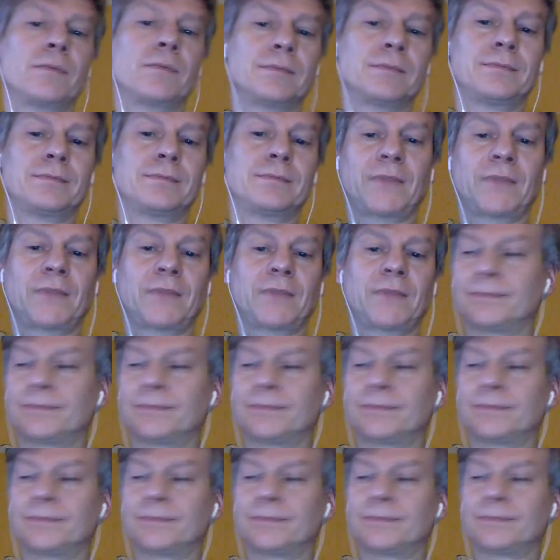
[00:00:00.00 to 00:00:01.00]

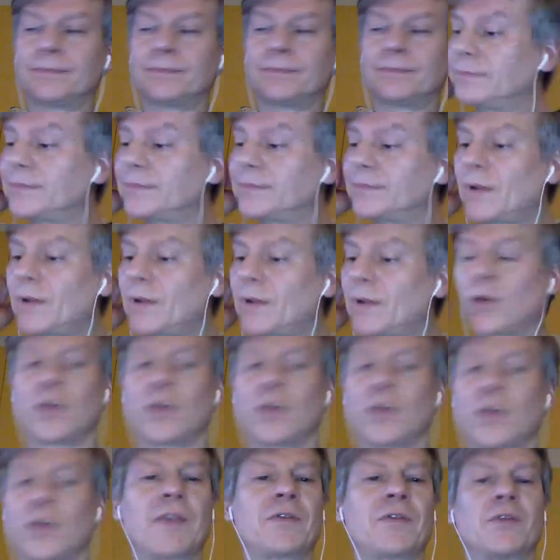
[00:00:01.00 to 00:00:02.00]
you
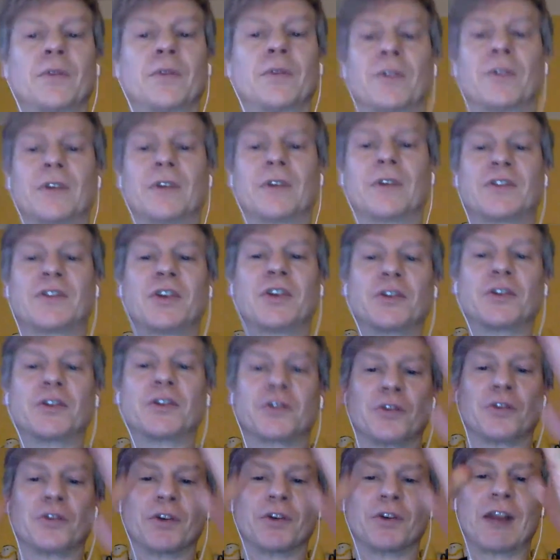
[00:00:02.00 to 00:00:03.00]
have to
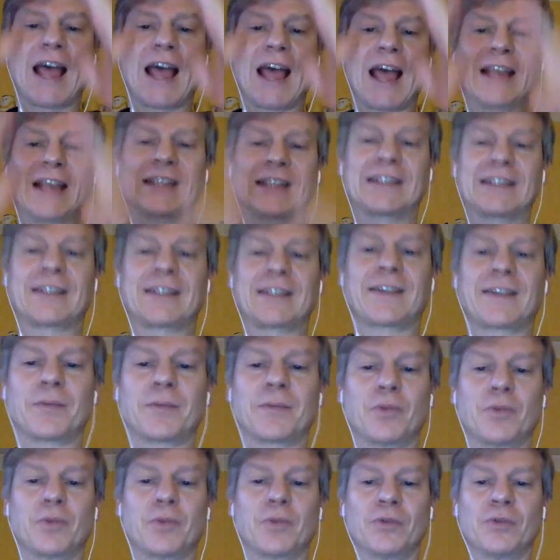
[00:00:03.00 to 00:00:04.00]
synchronize the
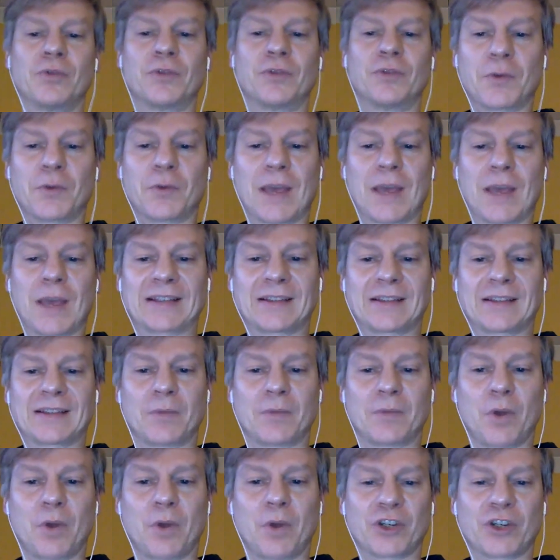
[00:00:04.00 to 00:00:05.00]
pull requests
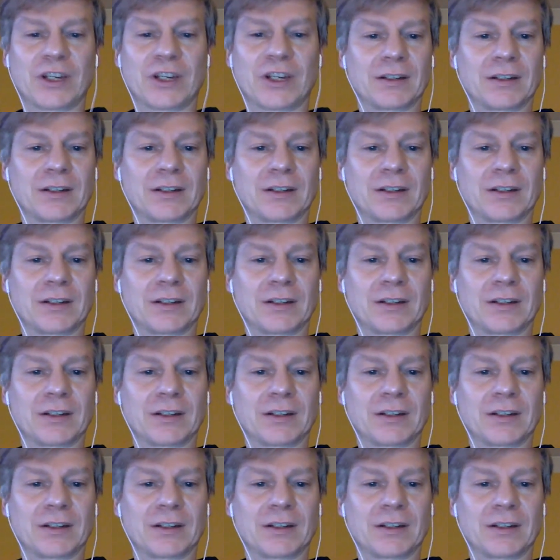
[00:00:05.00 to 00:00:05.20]
merging.